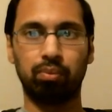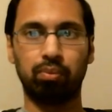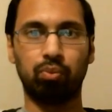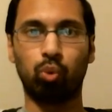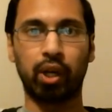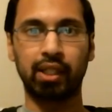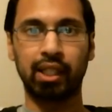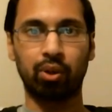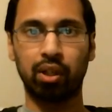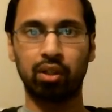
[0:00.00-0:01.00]
writing
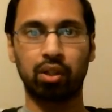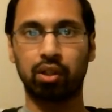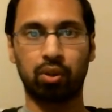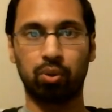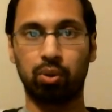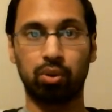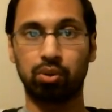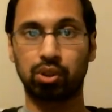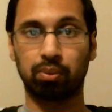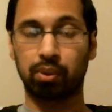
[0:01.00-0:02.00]
down anything they heard or
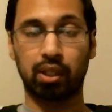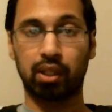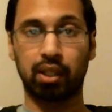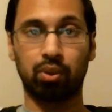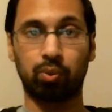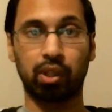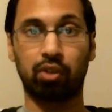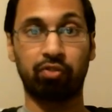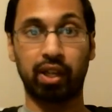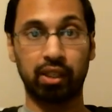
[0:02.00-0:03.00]
something. I don't know,
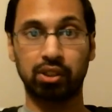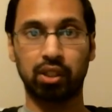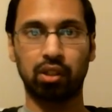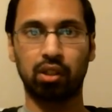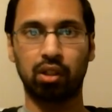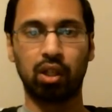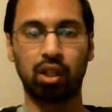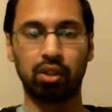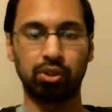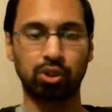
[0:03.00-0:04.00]
without fact checking
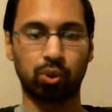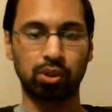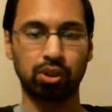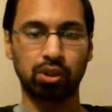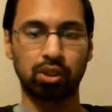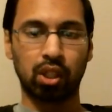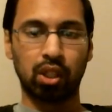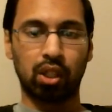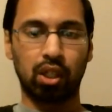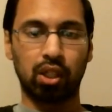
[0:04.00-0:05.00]
their sources.
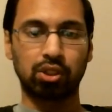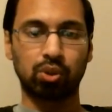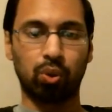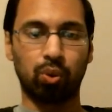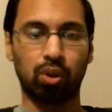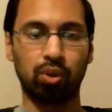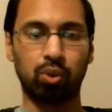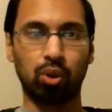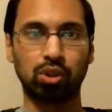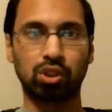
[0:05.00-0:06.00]
So
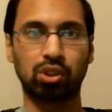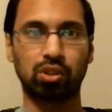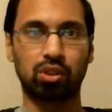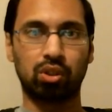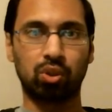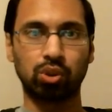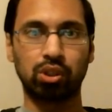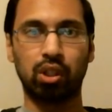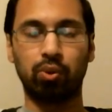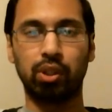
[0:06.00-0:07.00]
those
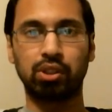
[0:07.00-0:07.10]
narrations